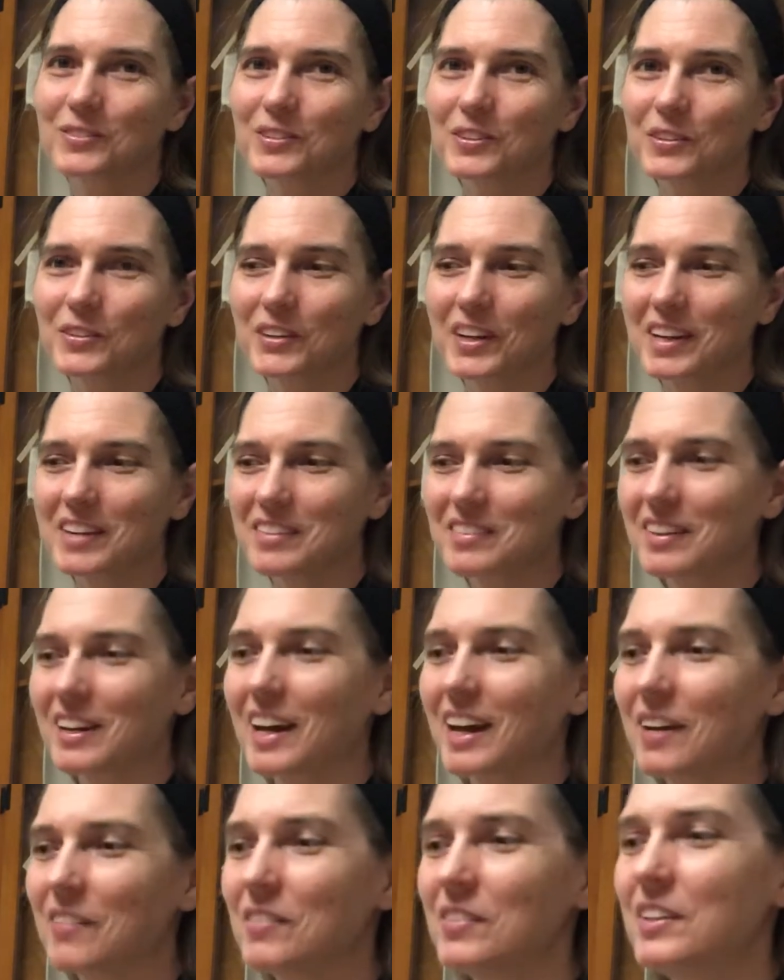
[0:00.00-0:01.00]
Great
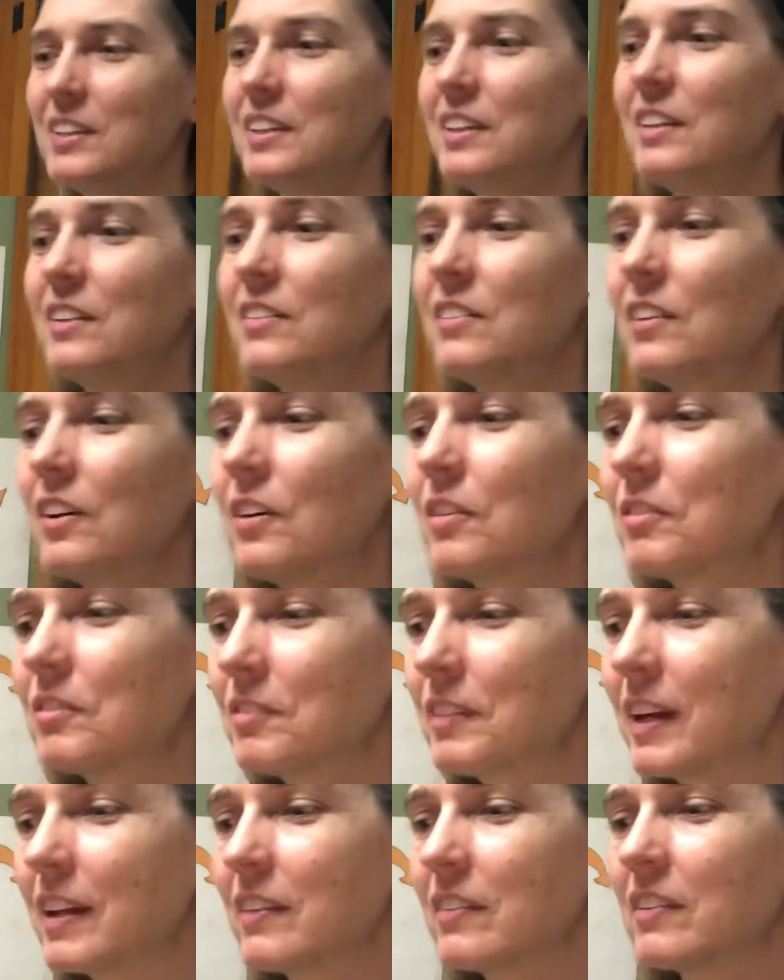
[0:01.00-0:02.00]
job. So
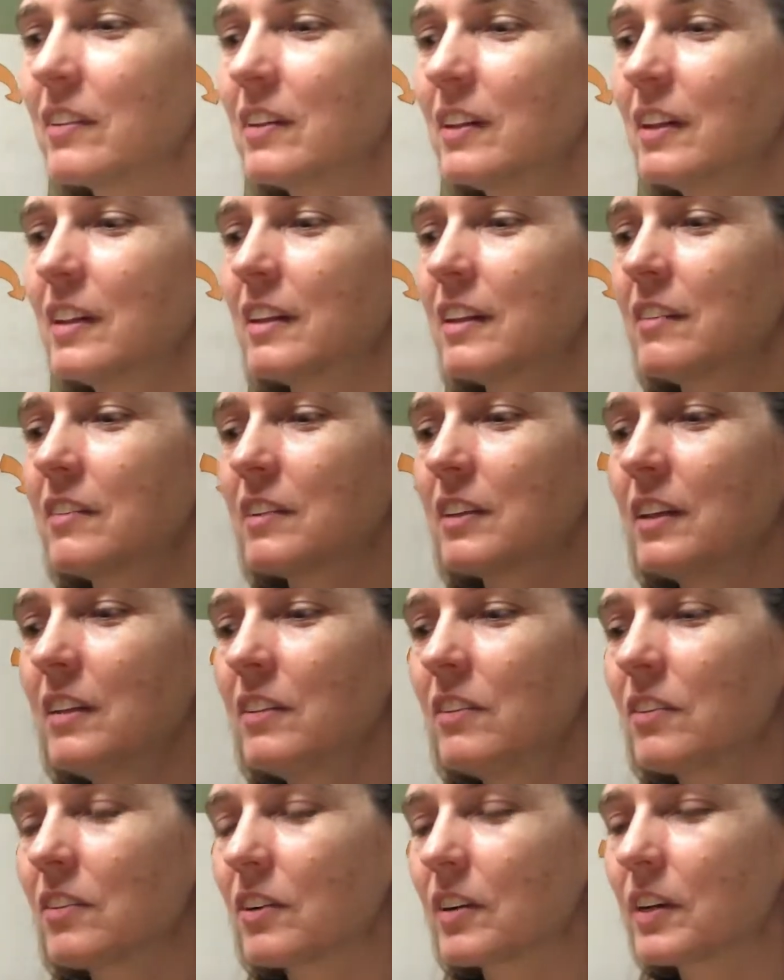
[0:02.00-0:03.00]
friends, let's get
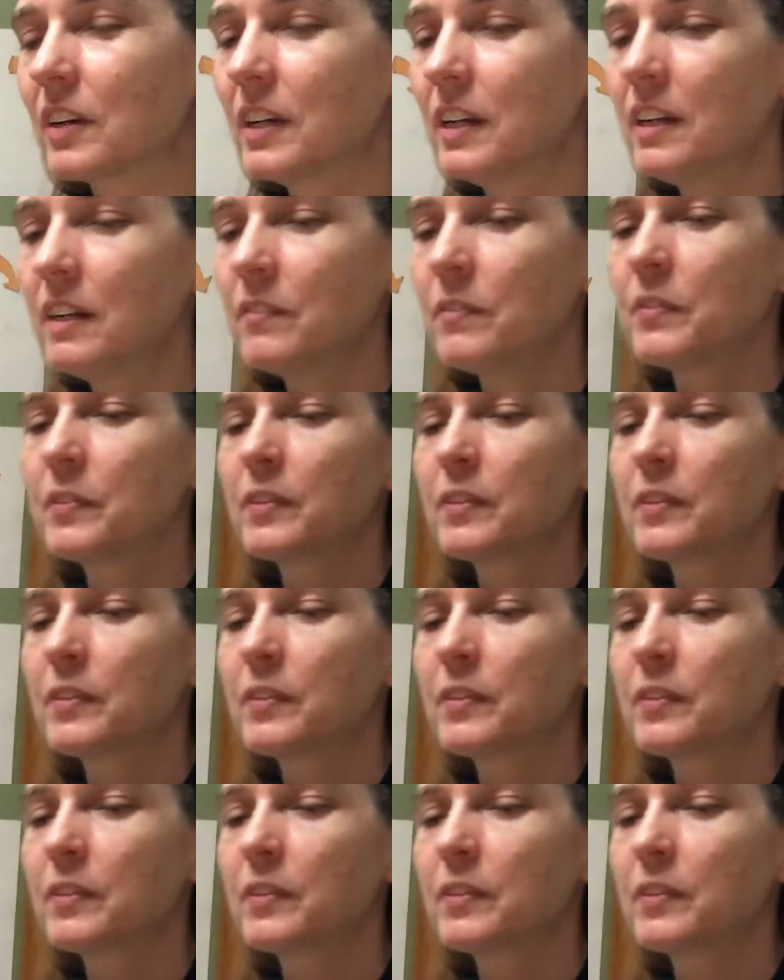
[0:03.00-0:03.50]
started.